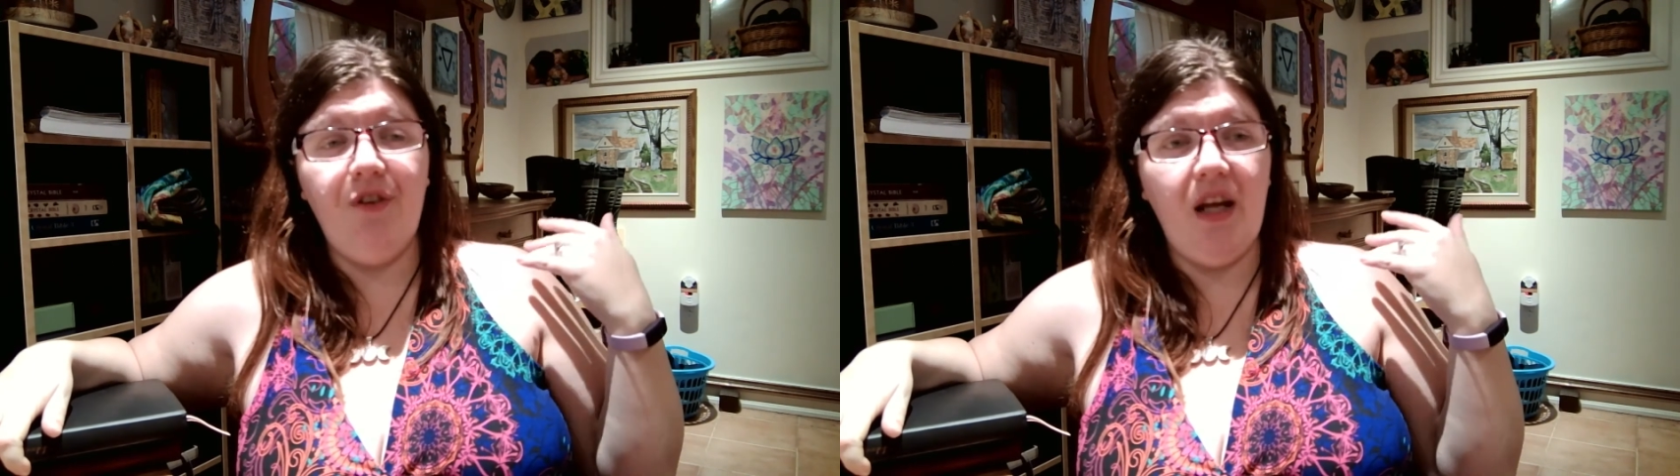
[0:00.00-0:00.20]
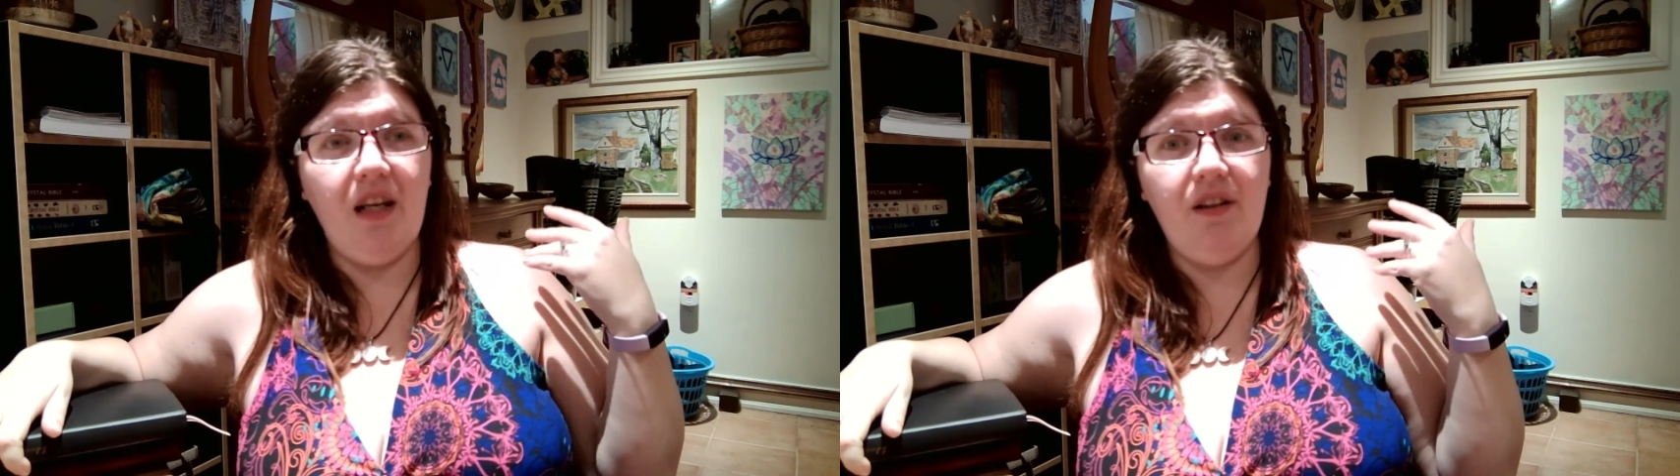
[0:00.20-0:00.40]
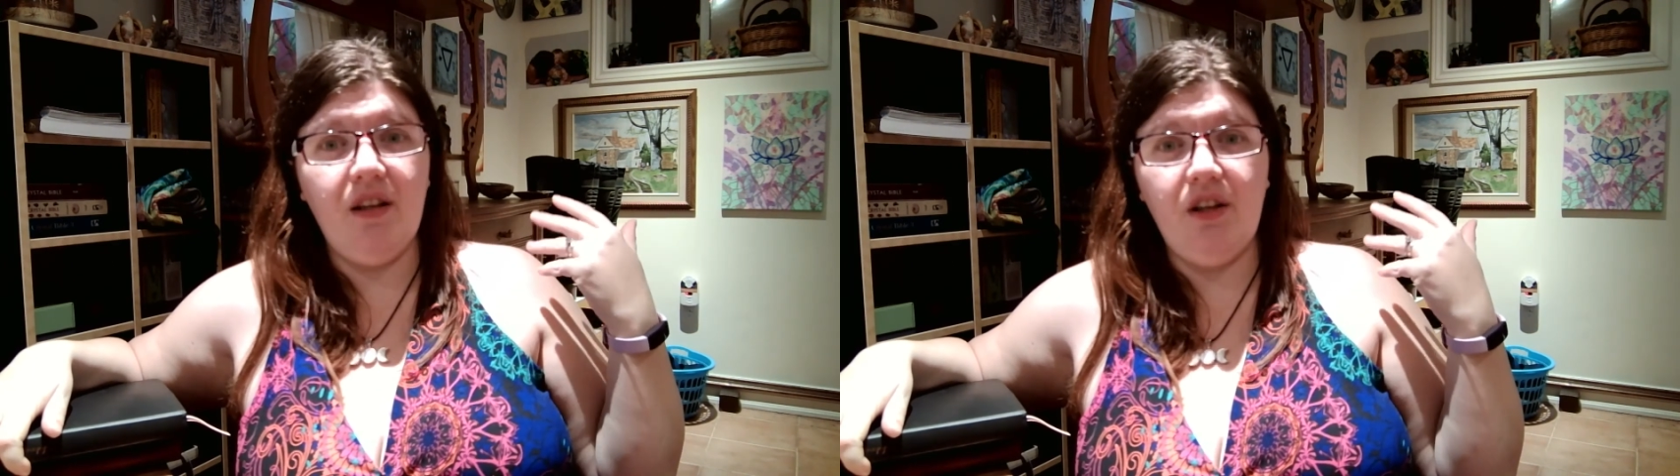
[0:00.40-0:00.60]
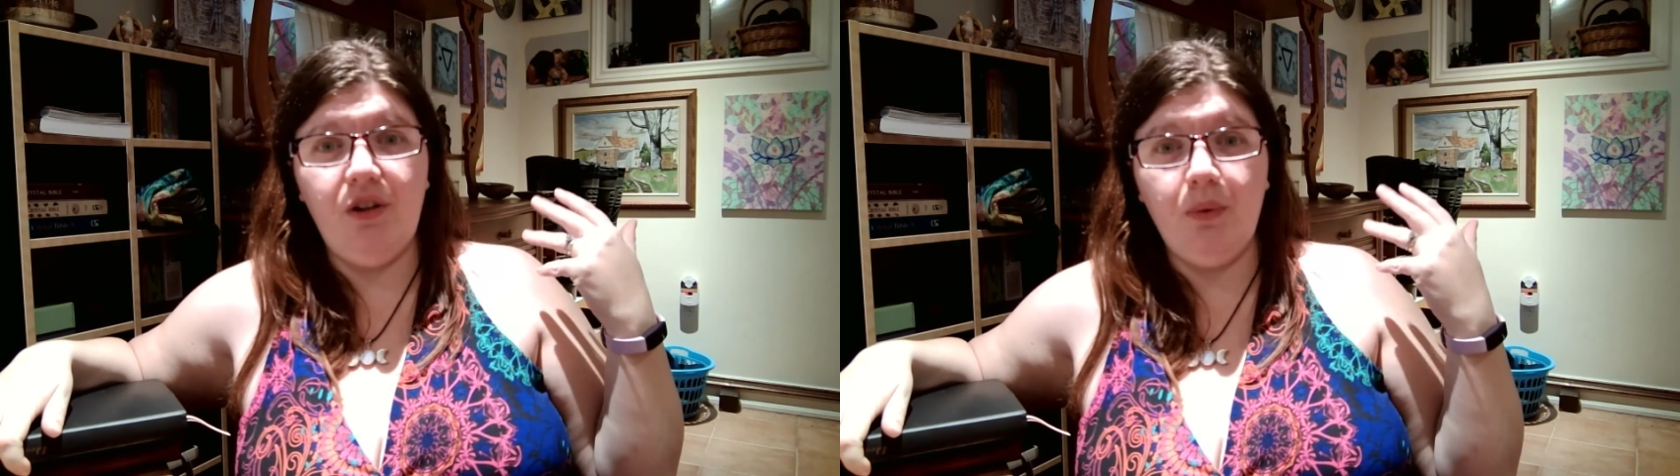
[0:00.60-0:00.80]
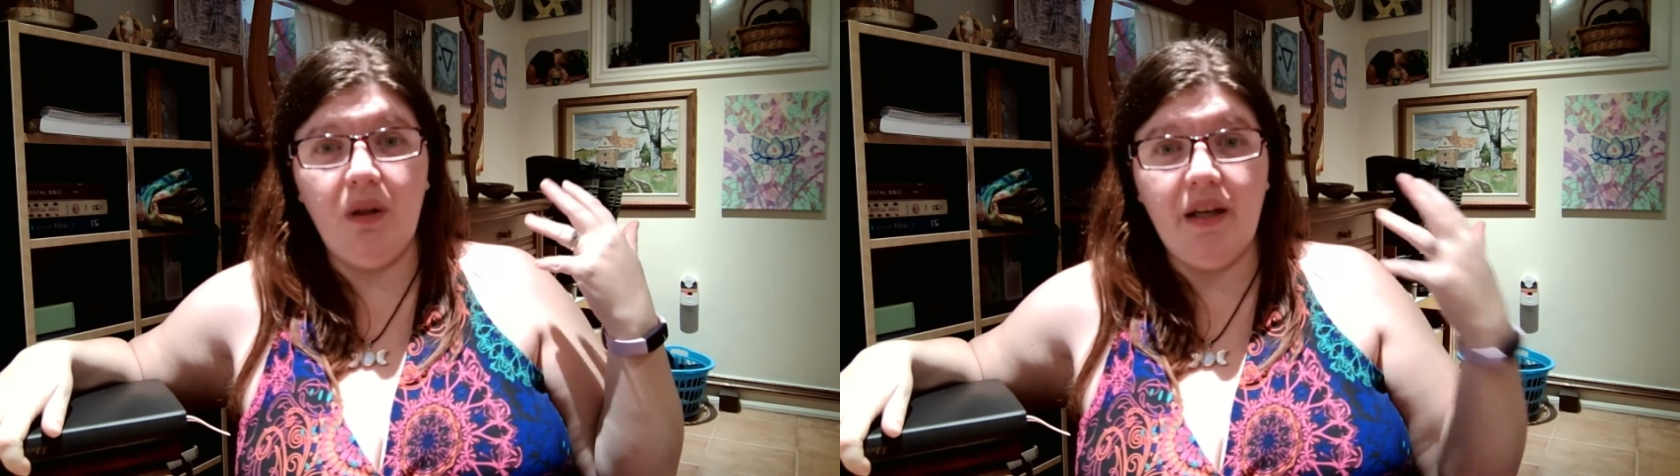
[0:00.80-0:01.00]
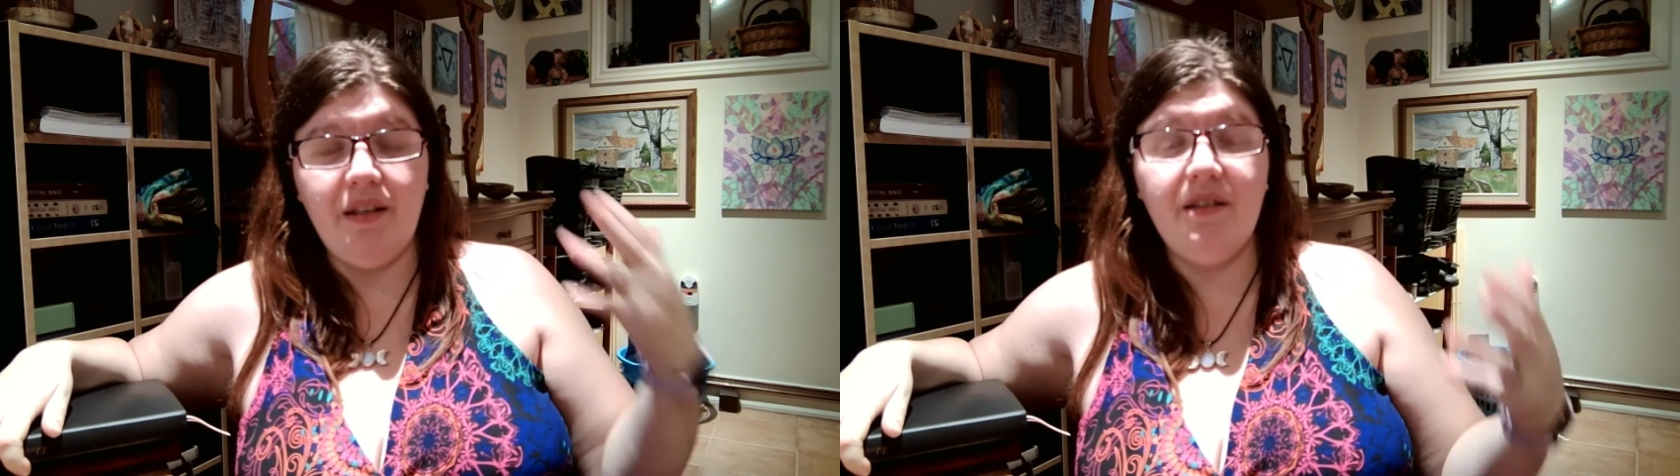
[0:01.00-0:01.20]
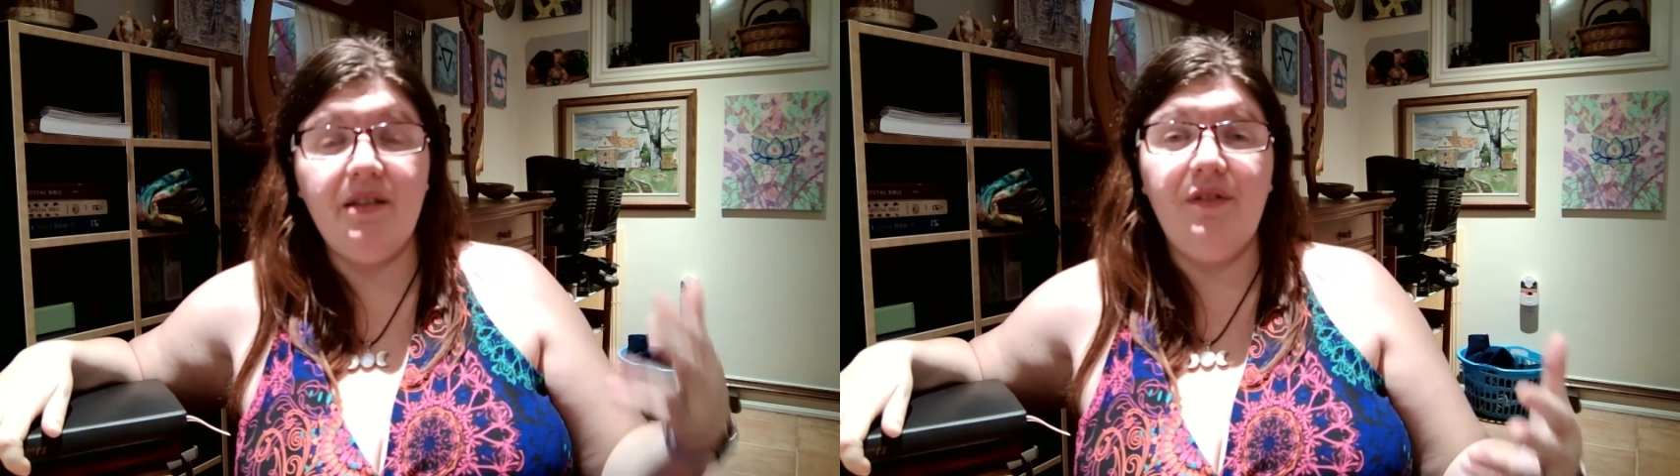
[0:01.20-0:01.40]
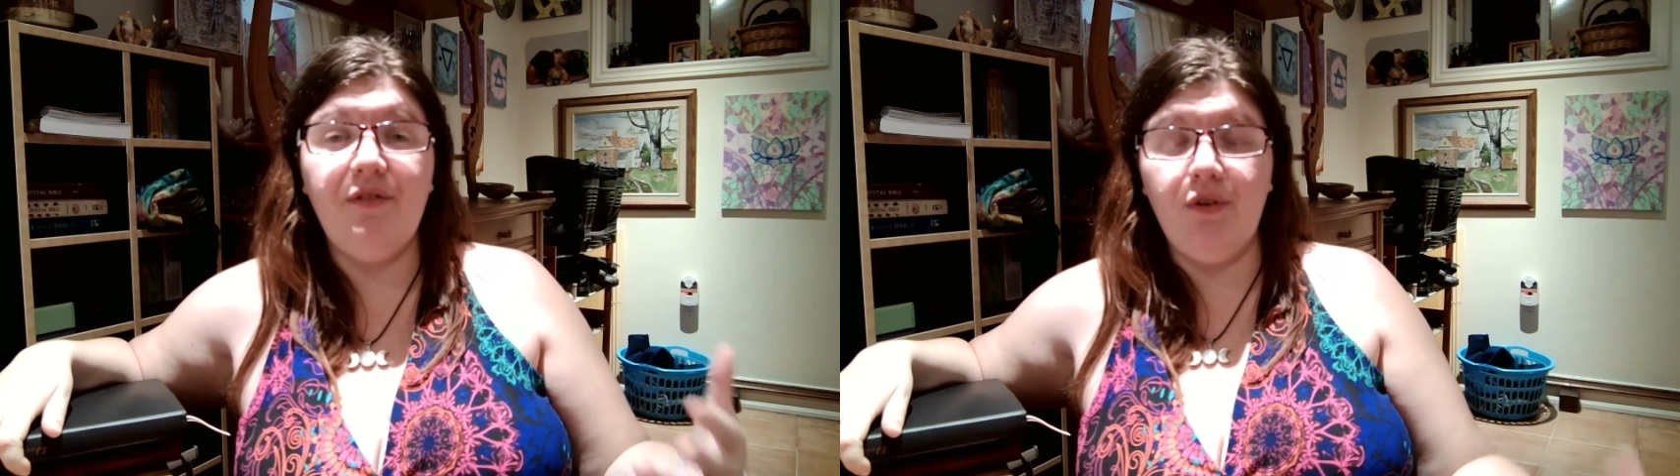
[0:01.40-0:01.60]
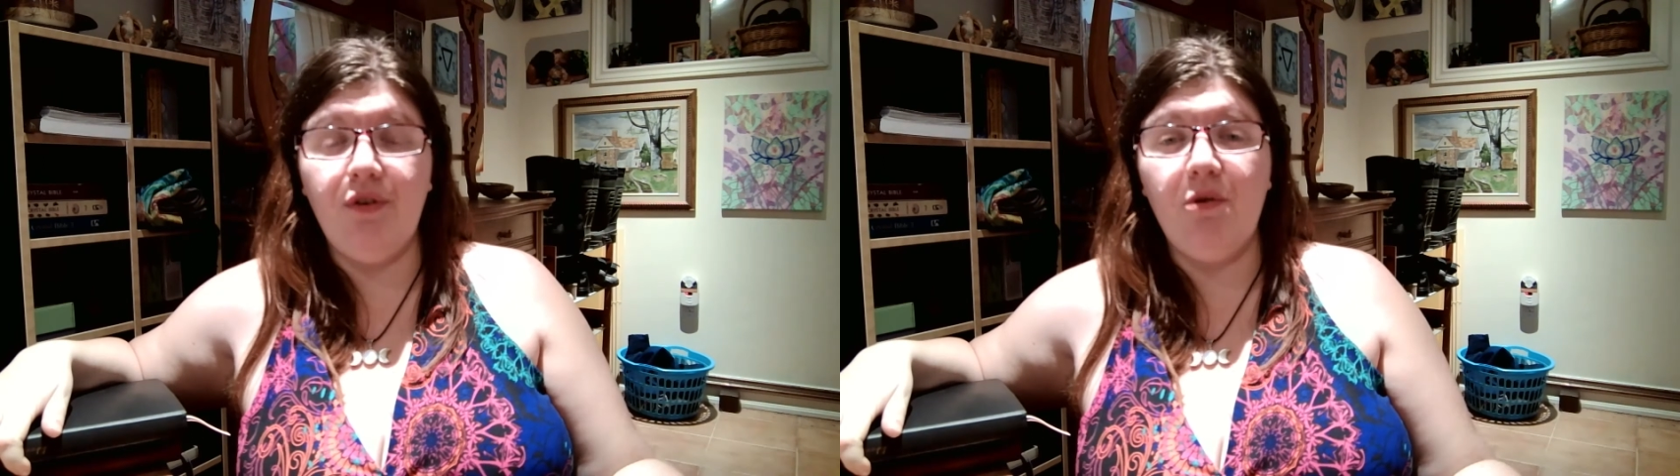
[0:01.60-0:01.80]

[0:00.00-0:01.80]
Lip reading: anything you would like to see further